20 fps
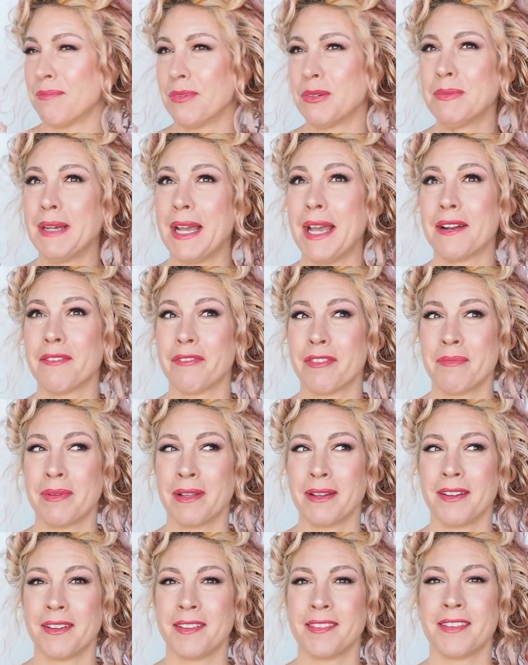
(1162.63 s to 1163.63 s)
pulled my head off the
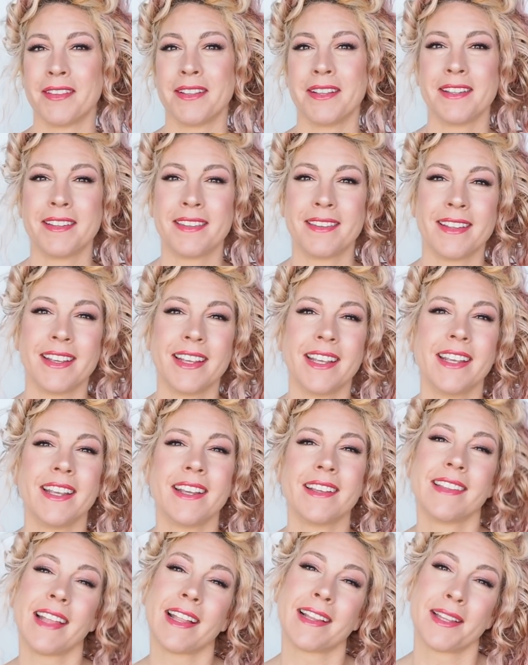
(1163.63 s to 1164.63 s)
pillow so that you'd see
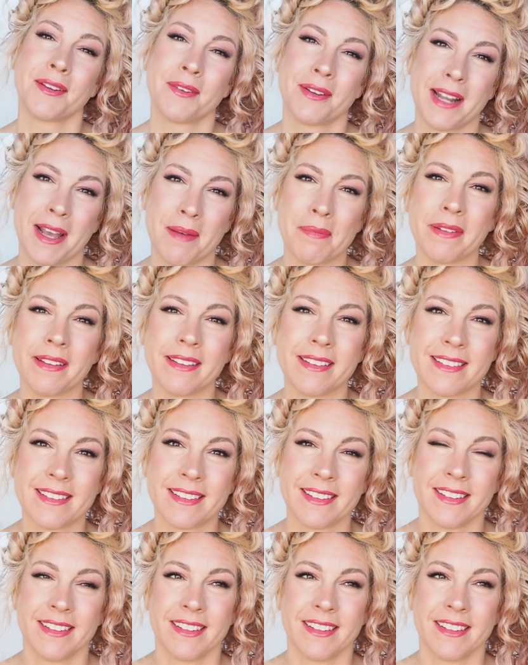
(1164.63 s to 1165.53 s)
exactly what happens.